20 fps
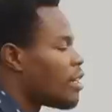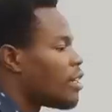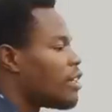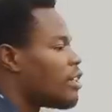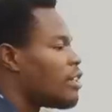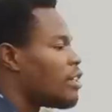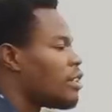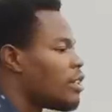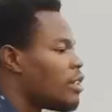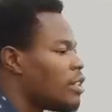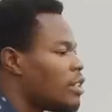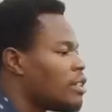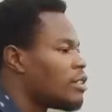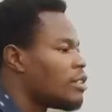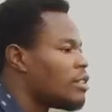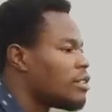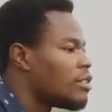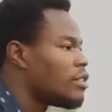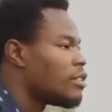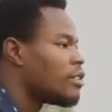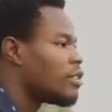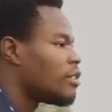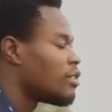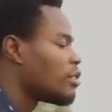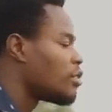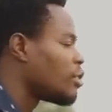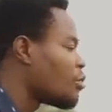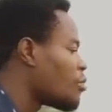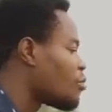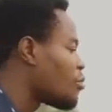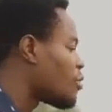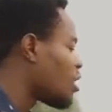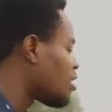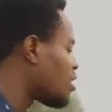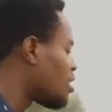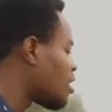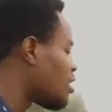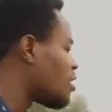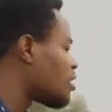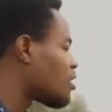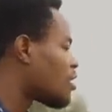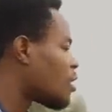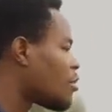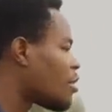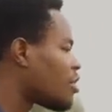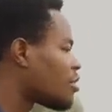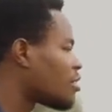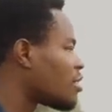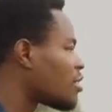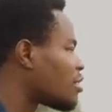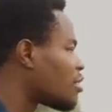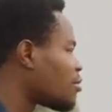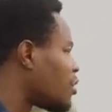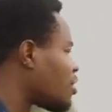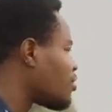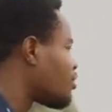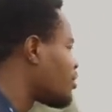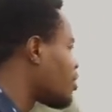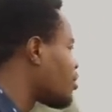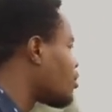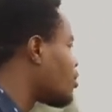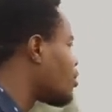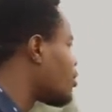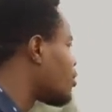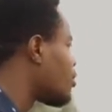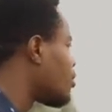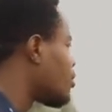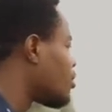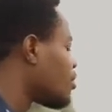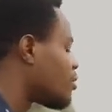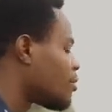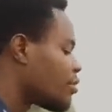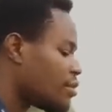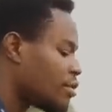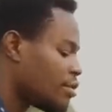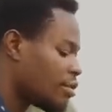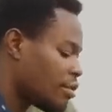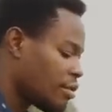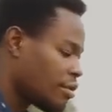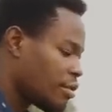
And, uh, okay. So we planted this about six months ago. Oh.